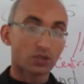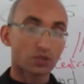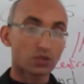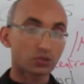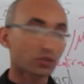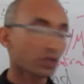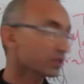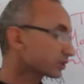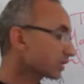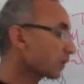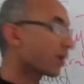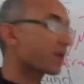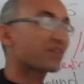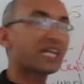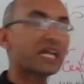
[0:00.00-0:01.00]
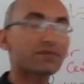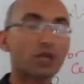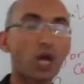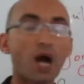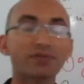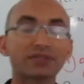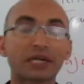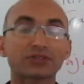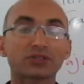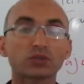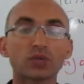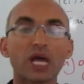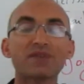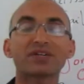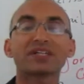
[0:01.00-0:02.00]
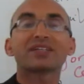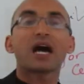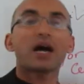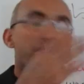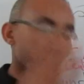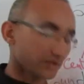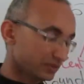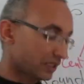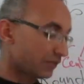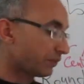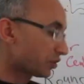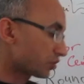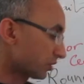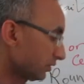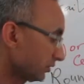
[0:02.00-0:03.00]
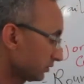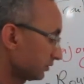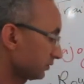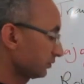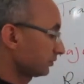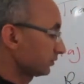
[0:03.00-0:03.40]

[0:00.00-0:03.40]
Good. Also at the level of characters we have another division,